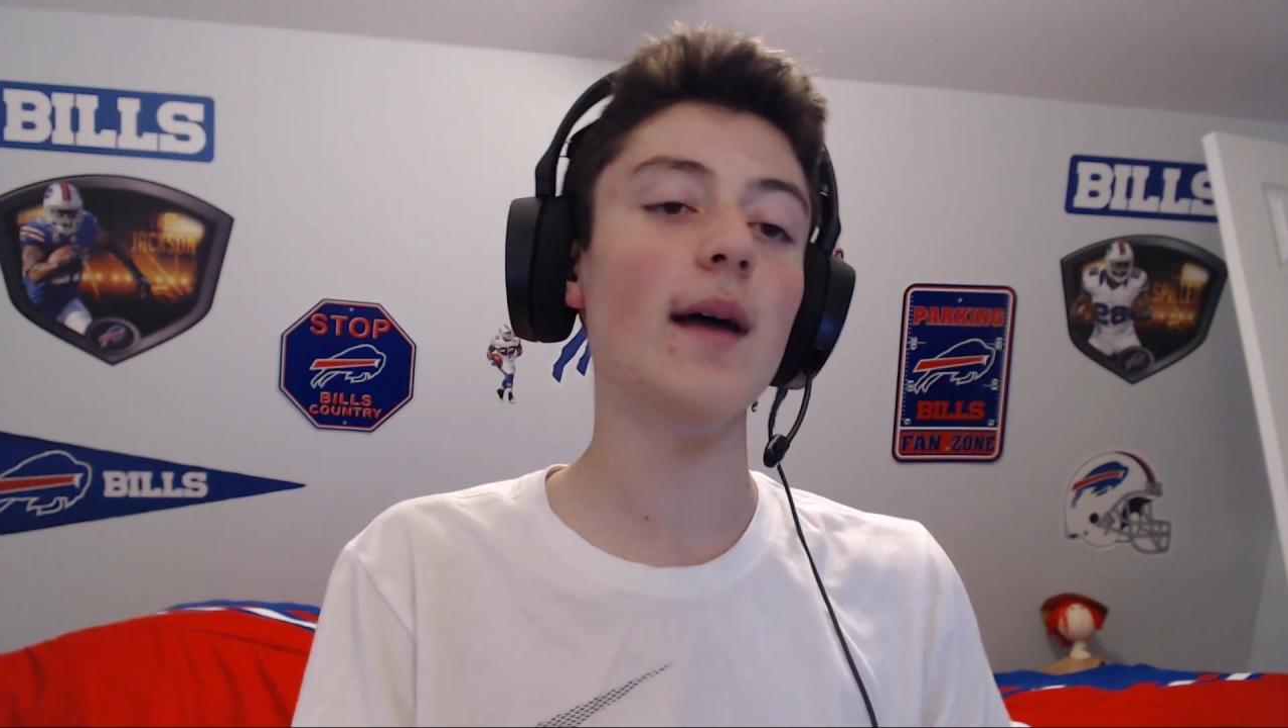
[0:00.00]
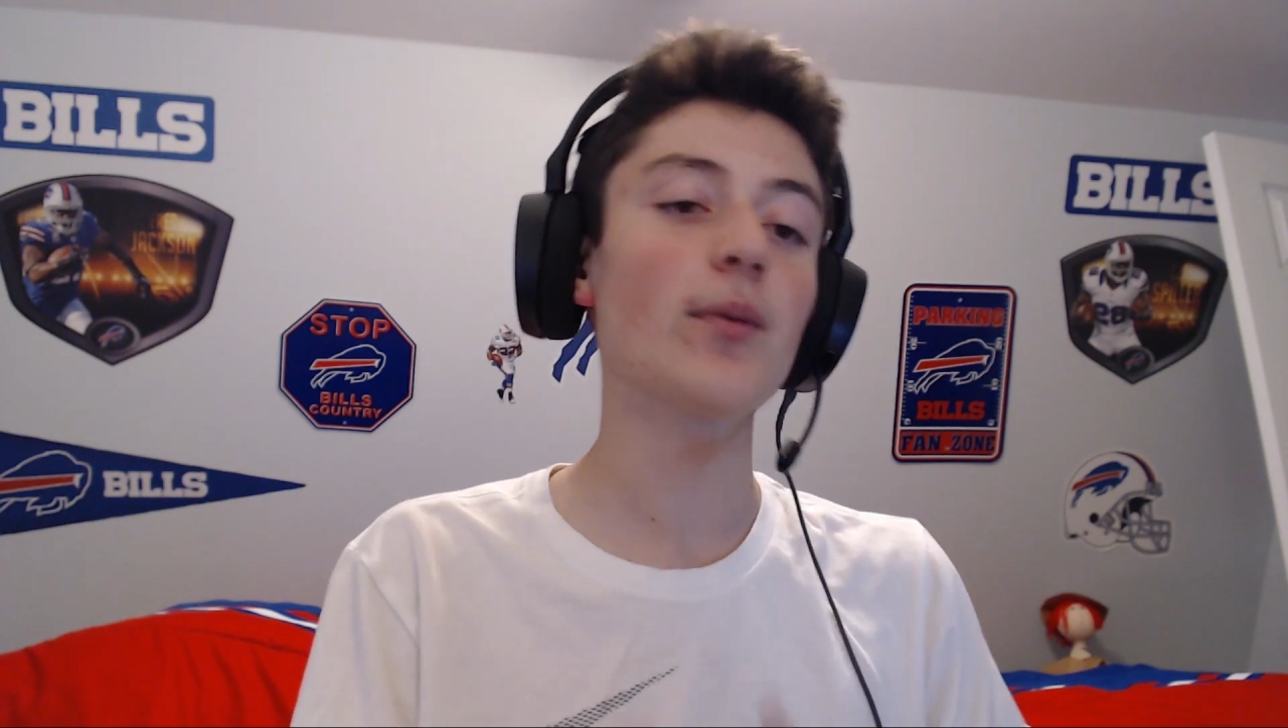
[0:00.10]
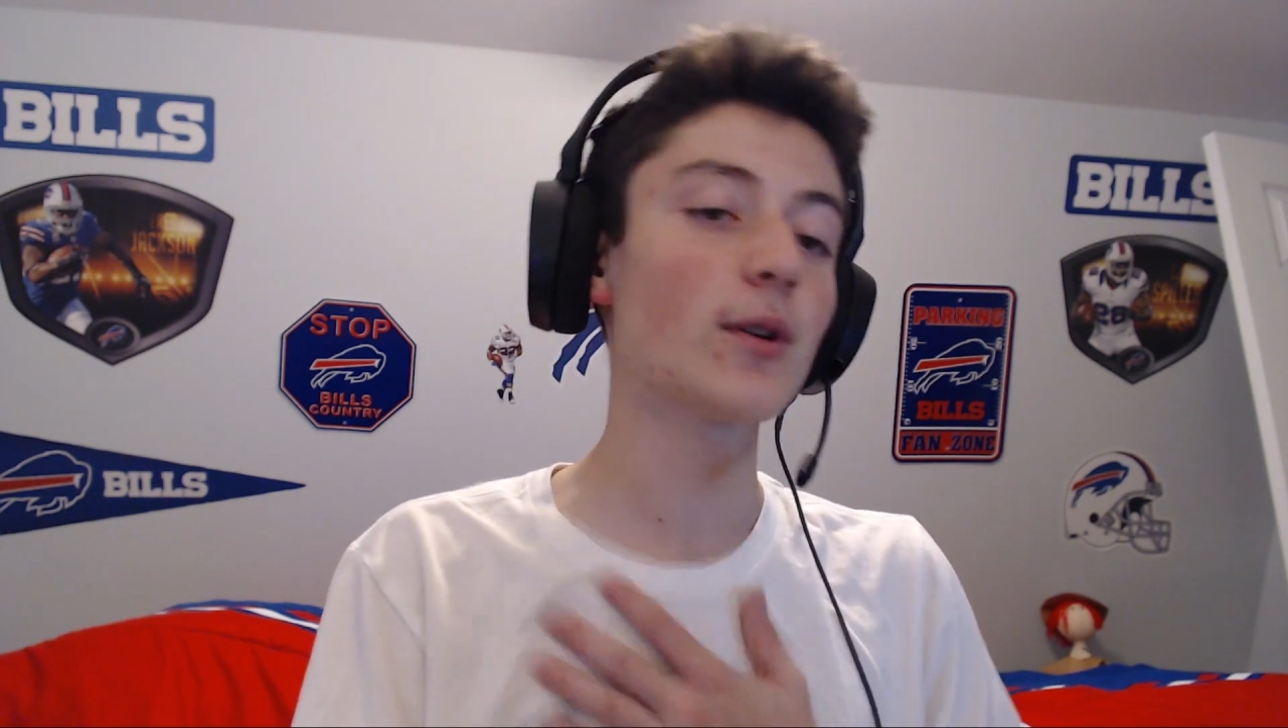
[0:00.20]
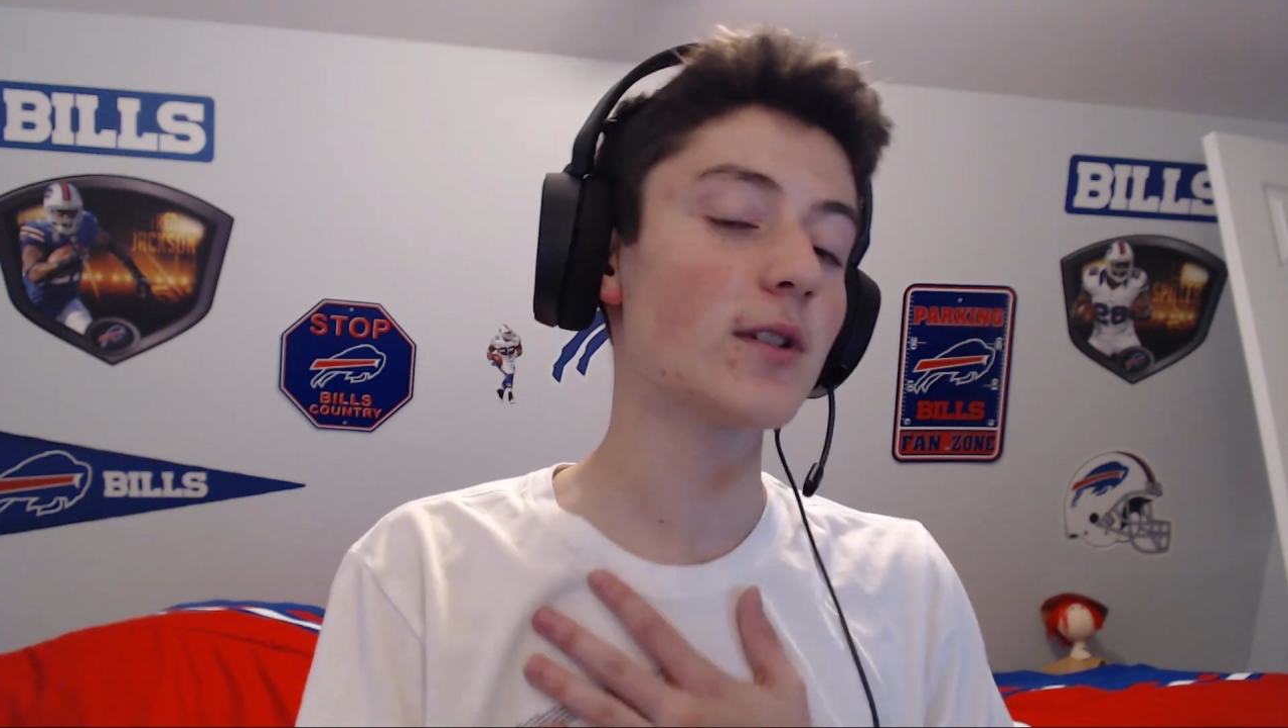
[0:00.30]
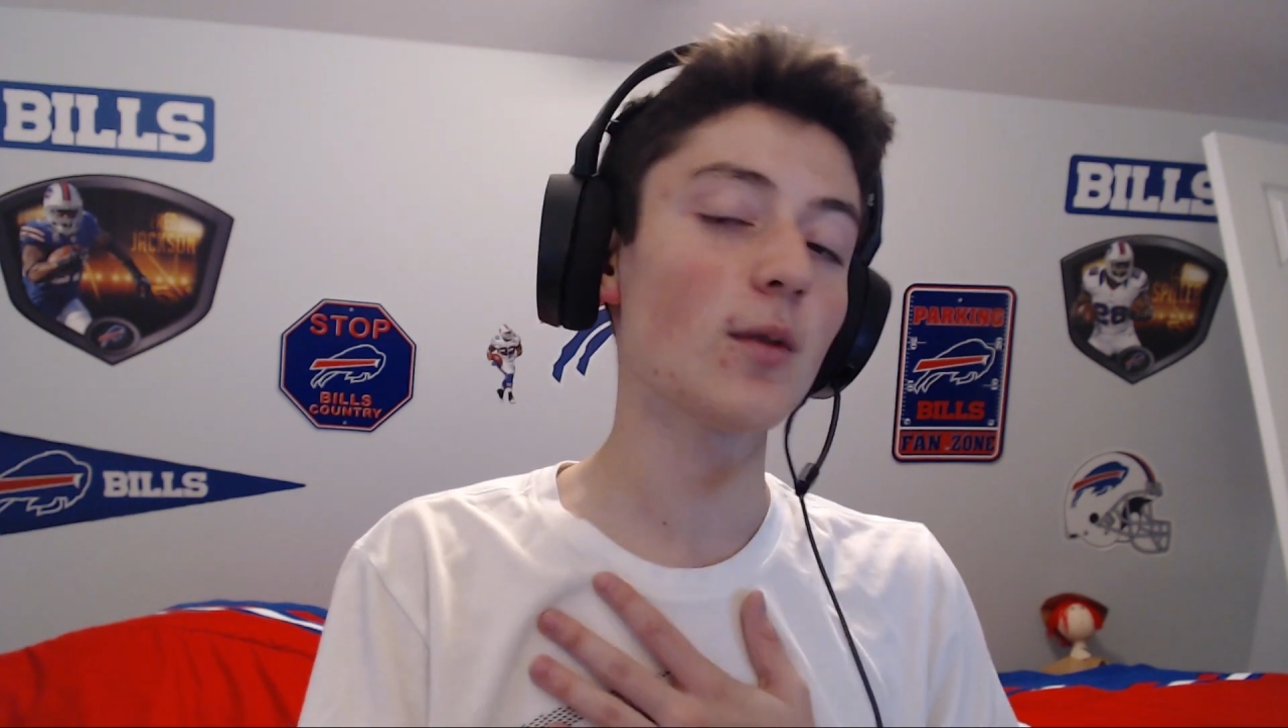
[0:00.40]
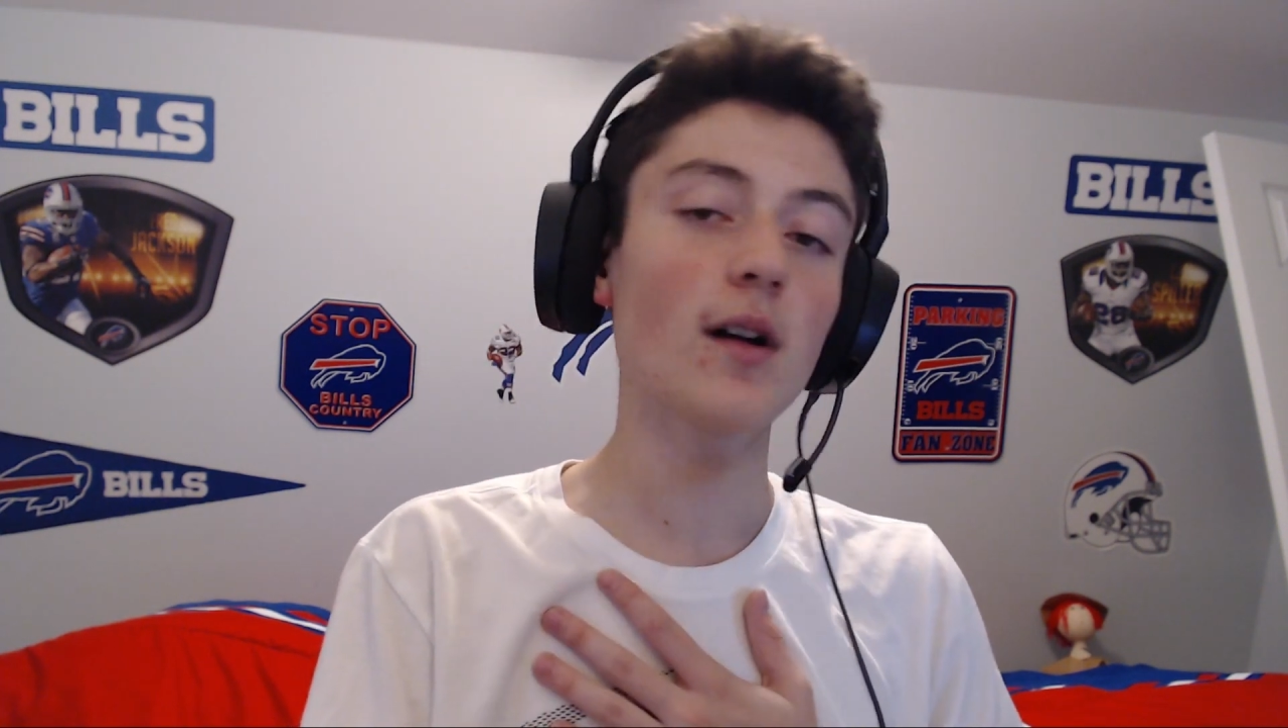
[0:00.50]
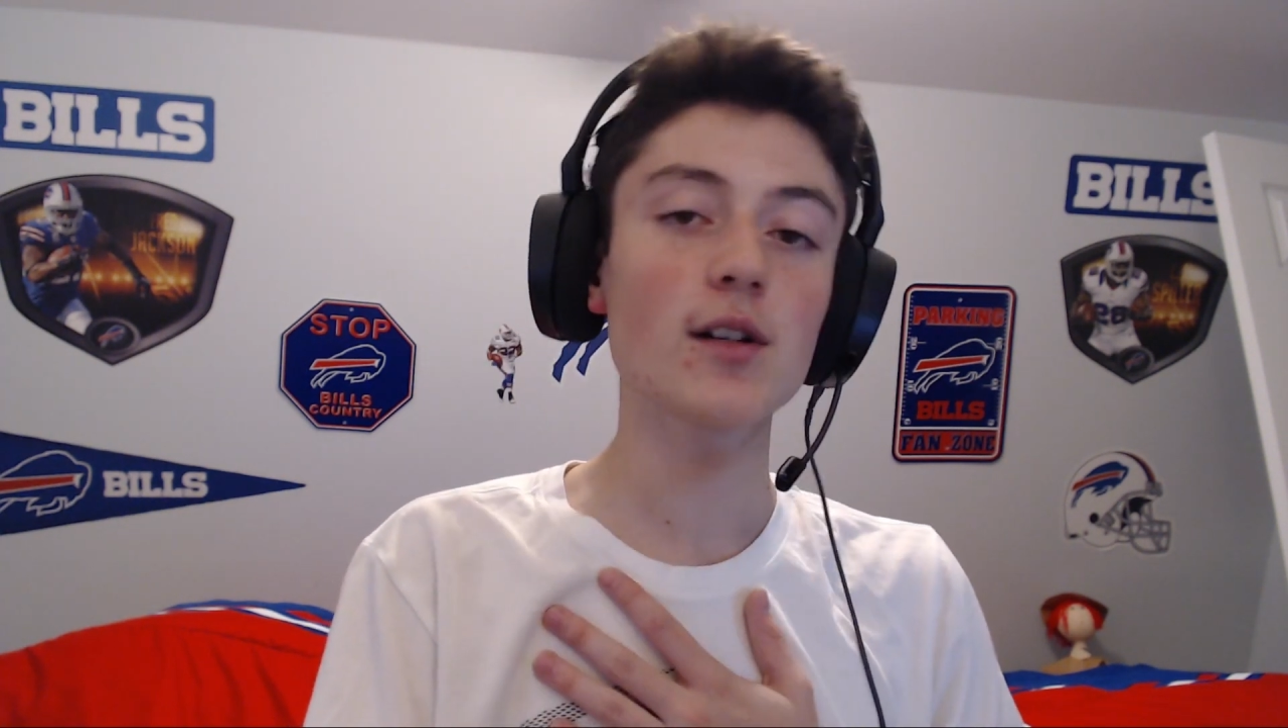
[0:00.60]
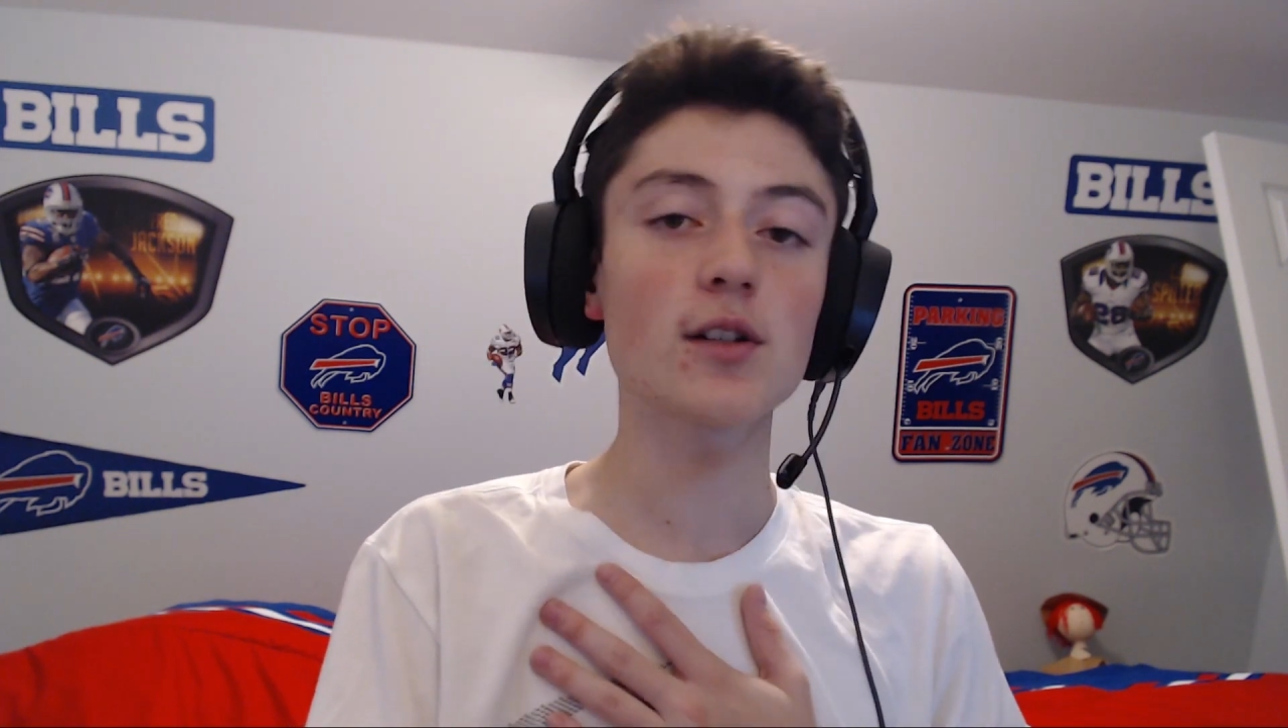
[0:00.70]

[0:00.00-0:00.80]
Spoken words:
personally watch a